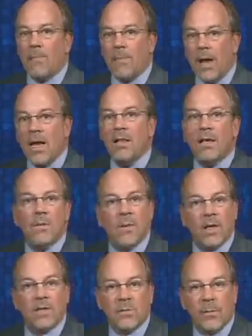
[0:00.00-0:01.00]
mainly
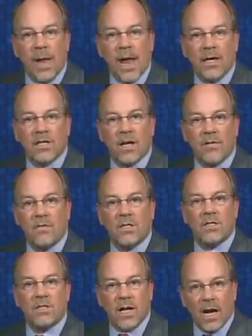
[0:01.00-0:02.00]
because banks have
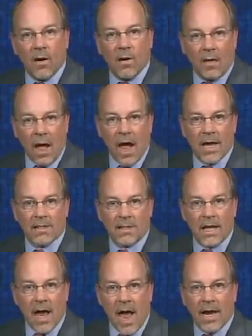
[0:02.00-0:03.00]

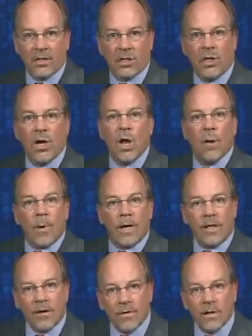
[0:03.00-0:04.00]
sterilized the action
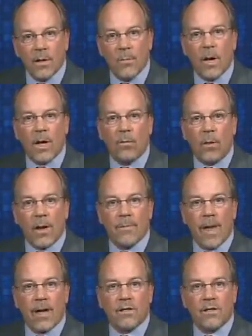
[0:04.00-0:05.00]
by giving the money right
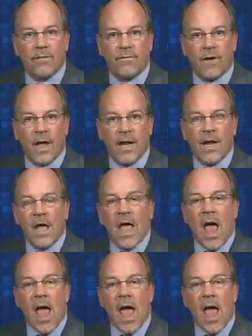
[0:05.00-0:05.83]
back to the Fed